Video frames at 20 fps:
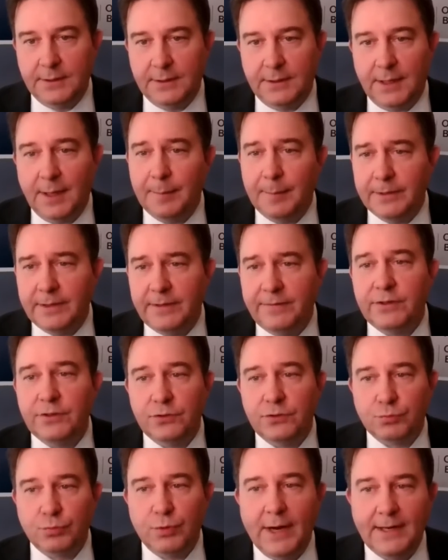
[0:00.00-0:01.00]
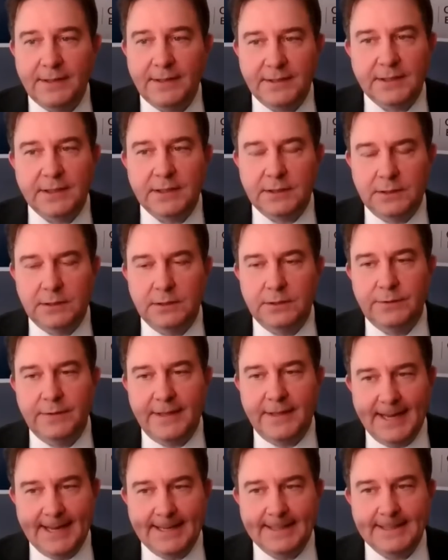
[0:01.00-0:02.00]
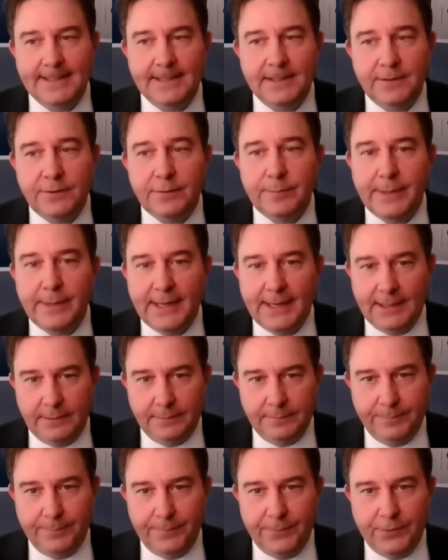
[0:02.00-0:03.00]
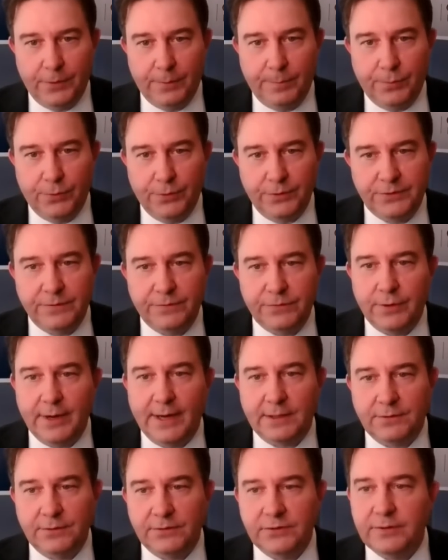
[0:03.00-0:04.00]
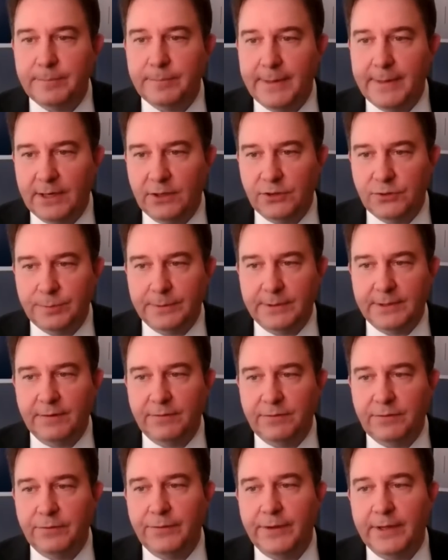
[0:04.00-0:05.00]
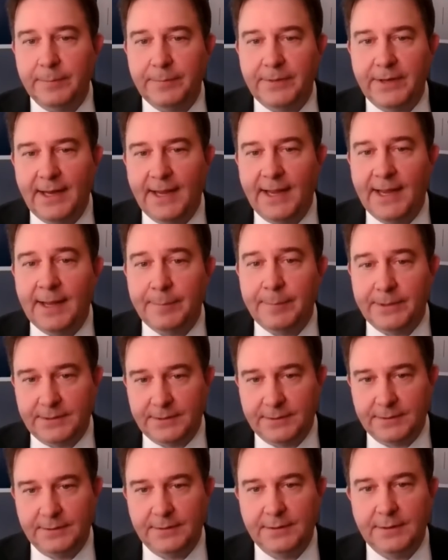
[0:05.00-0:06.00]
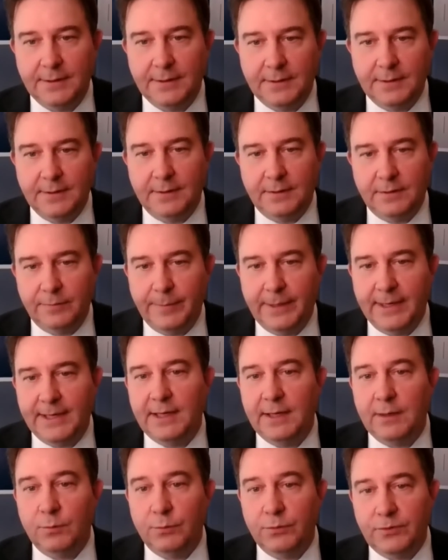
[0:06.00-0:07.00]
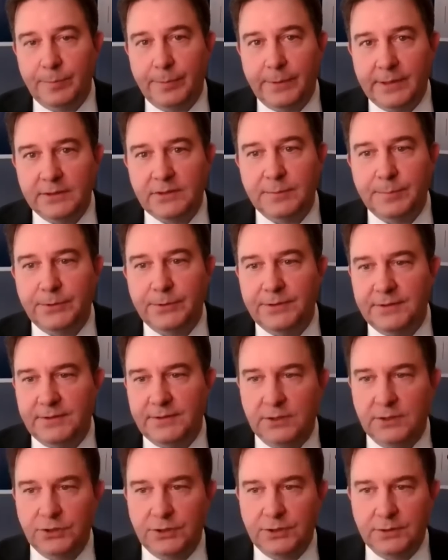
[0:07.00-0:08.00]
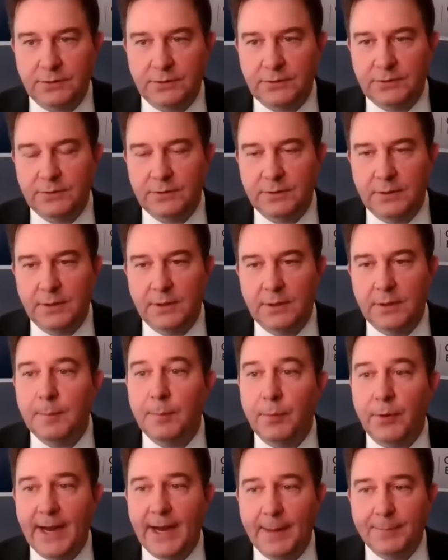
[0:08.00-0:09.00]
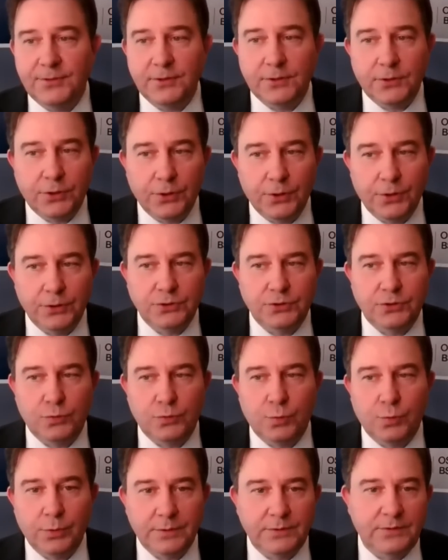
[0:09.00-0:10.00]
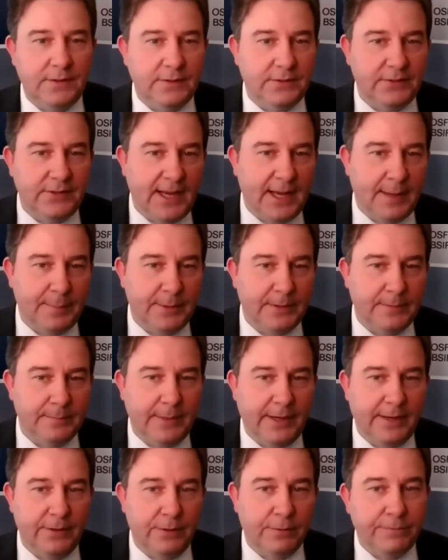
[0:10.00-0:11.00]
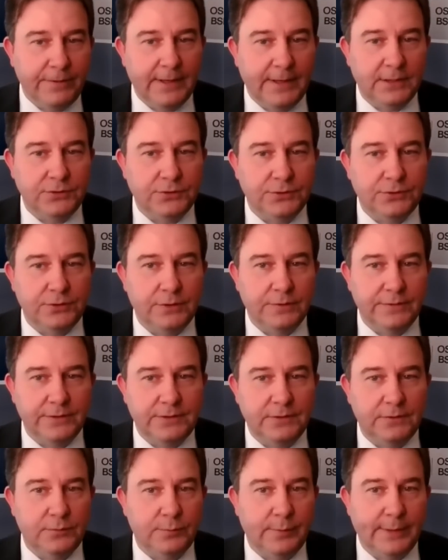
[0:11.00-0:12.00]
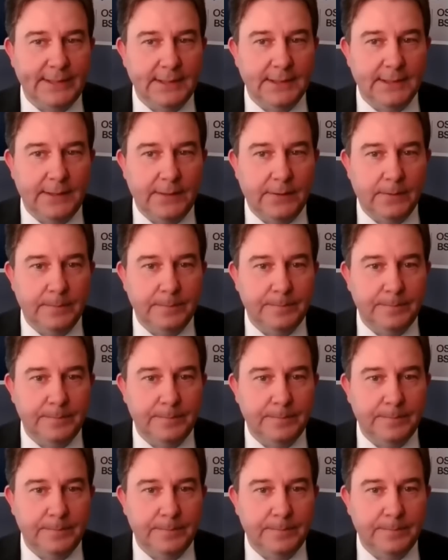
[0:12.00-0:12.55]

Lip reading: I believe it is right to conclude that, in the main, their boards of directors and management have developed a habit of making responsible decisions, perhaps encouraged towards this habit by their financial services regulator.